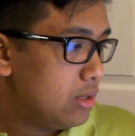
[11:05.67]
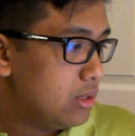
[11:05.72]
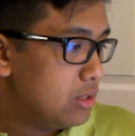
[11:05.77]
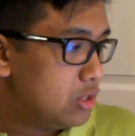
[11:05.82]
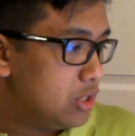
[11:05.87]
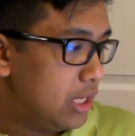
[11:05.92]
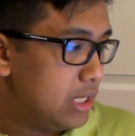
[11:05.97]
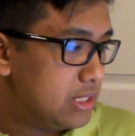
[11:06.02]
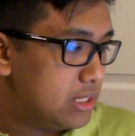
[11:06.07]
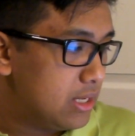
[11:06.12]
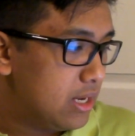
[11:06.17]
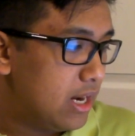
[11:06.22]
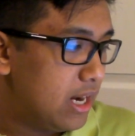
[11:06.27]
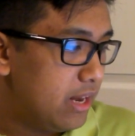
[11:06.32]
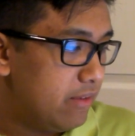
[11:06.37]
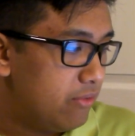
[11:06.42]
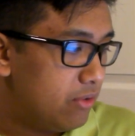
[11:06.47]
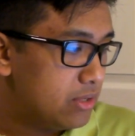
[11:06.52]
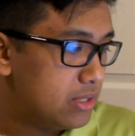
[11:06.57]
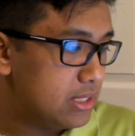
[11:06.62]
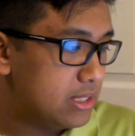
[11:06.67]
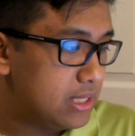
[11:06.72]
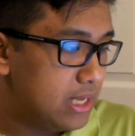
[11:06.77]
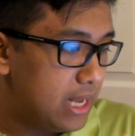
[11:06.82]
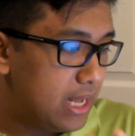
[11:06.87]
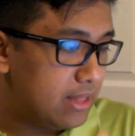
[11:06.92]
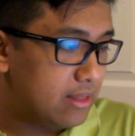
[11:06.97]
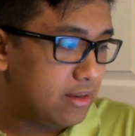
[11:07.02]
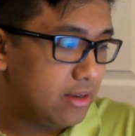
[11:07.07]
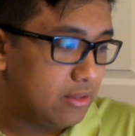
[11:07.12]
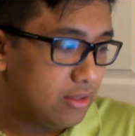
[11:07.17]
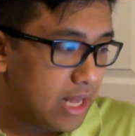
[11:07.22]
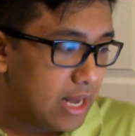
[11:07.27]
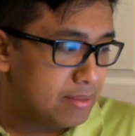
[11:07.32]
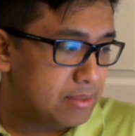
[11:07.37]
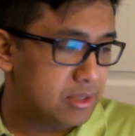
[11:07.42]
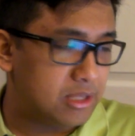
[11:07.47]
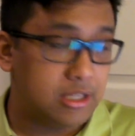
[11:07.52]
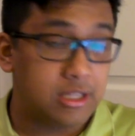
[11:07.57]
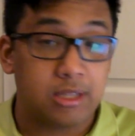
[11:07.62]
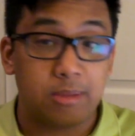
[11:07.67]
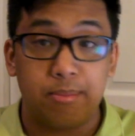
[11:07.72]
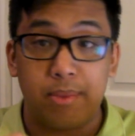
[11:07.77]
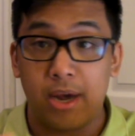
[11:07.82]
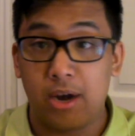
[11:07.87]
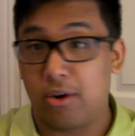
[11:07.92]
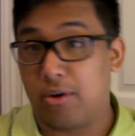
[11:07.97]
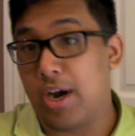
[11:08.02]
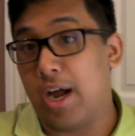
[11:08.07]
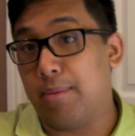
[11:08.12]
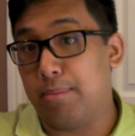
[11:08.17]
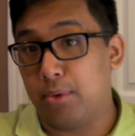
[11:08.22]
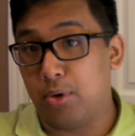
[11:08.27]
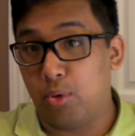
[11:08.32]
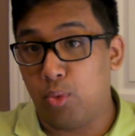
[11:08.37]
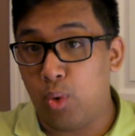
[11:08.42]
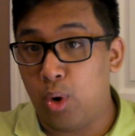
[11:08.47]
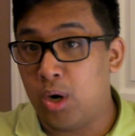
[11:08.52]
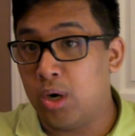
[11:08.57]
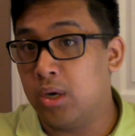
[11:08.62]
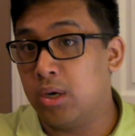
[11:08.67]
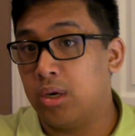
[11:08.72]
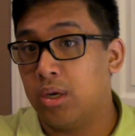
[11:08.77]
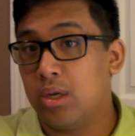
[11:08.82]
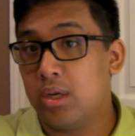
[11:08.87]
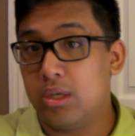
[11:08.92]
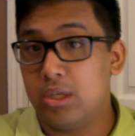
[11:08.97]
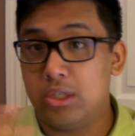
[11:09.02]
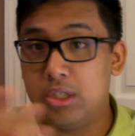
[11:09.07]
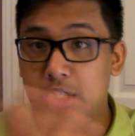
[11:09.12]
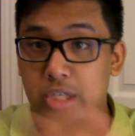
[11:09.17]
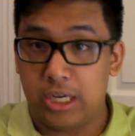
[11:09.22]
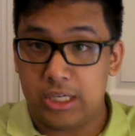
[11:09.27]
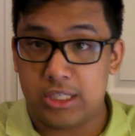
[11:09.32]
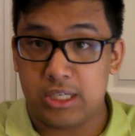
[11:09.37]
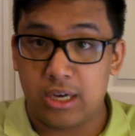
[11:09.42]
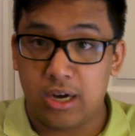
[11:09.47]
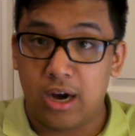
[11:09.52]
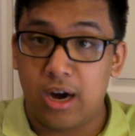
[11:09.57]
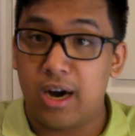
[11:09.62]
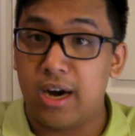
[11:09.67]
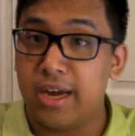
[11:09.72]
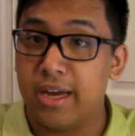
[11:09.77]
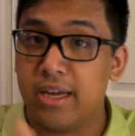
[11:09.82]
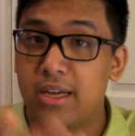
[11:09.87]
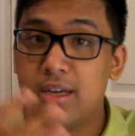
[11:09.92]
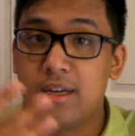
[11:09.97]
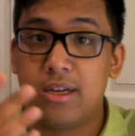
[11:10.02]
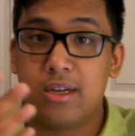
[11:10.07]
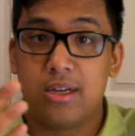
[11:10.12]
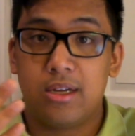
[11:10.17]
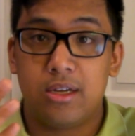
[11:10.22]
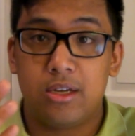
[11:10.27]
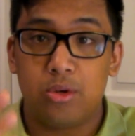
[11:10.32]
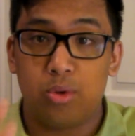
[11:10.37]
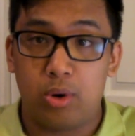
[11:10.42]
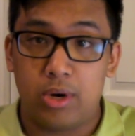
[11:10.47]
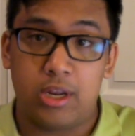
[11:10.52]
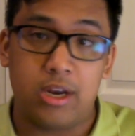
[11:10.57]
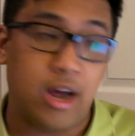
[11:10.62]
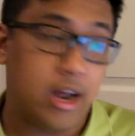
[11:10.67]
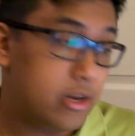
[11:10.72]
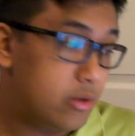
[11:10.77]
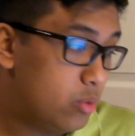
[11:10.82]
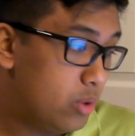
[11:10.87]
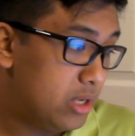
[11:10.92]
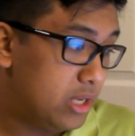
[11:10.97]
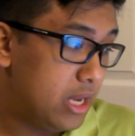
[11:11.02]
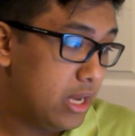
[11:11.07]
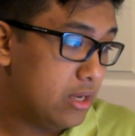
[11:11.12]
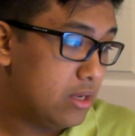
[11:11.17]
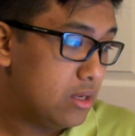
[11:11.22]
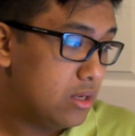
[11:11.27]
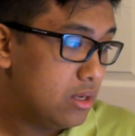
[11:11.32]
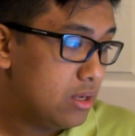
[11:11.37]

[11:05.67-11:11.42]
Jason High versus Anthony Lapsley. The better grappler won. Jason High, 29-28.